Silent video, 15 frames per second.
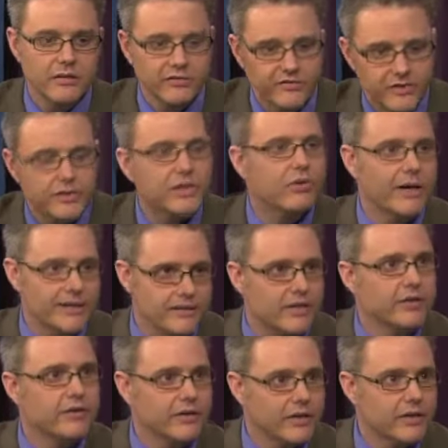fit the
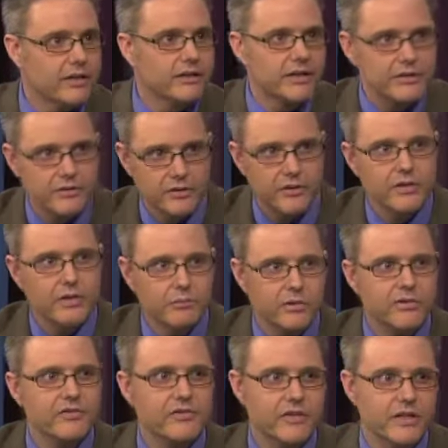criteria, and that there are a
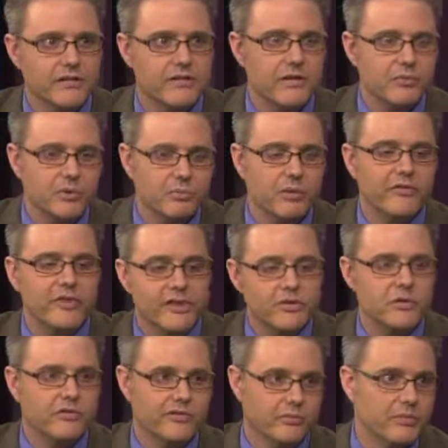number of things that would
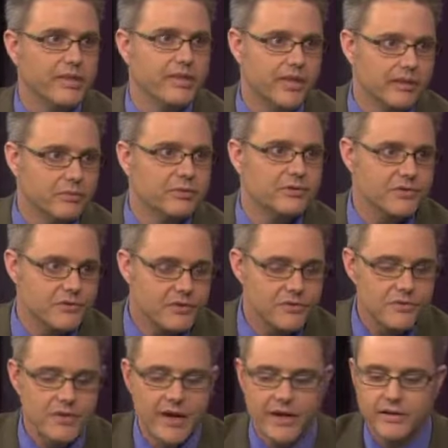prevent you from being able to
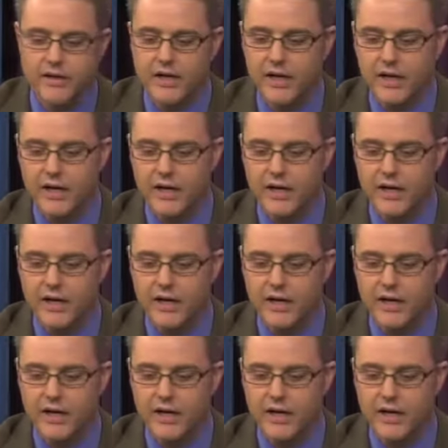do that.